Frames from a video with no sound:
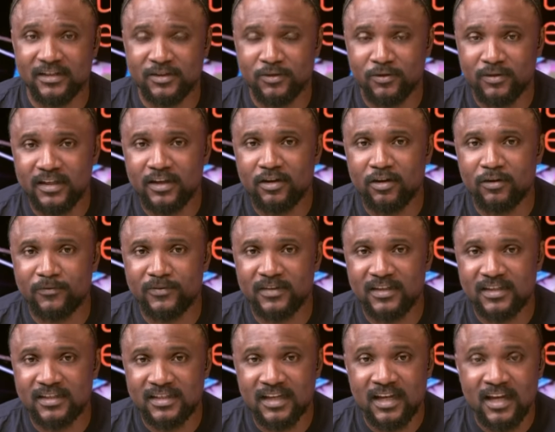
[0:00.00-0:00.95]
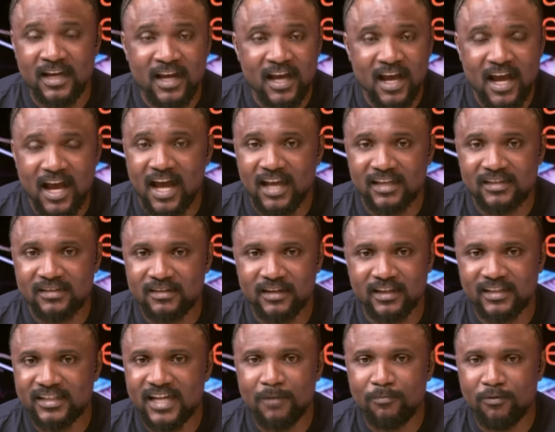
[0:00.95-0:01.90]
So think of this as
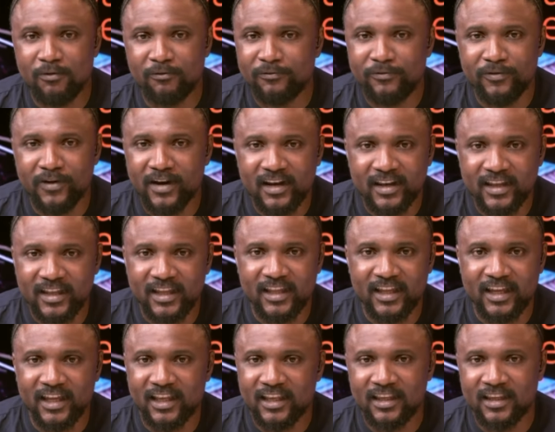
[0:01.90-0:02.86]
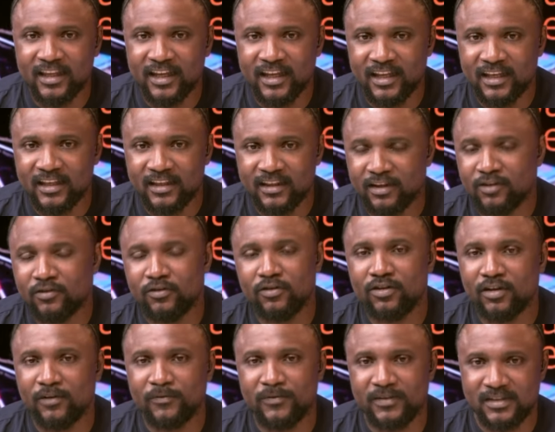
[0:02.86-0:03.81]
a type of friendly in, in the
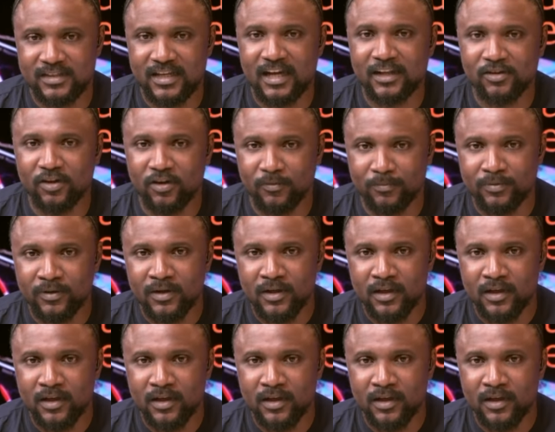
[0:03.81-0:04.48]
growth of a startup.